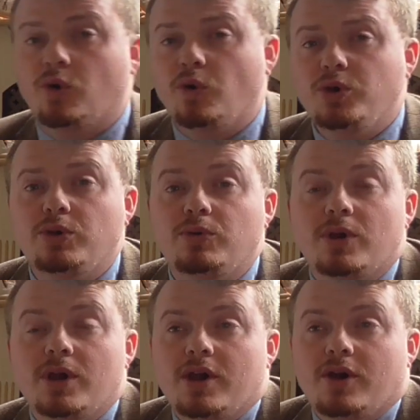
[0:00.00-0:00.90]

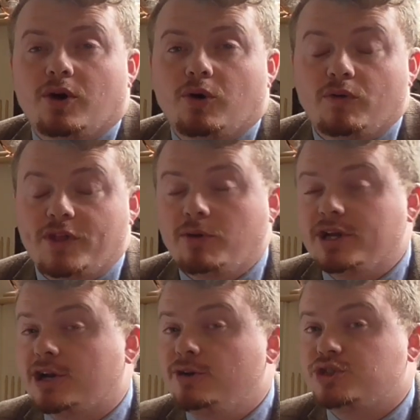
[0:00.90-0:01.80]
the
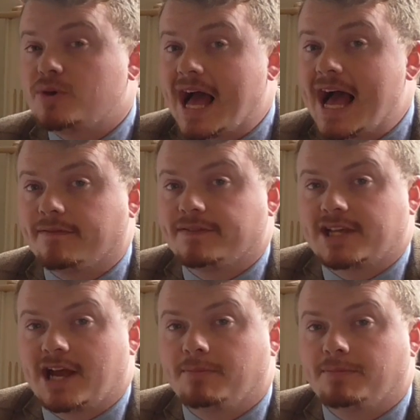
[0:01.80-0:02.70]
only clues you have
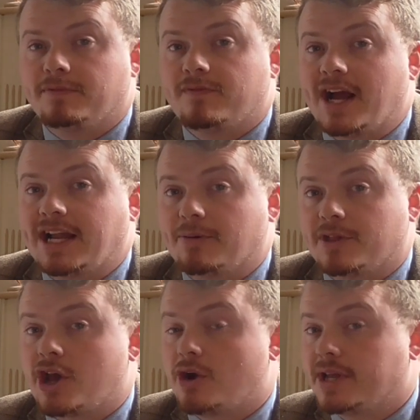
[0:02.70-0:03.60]
to help find out
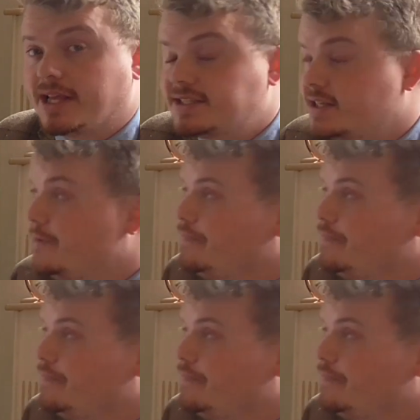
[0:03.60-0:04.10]
what the code is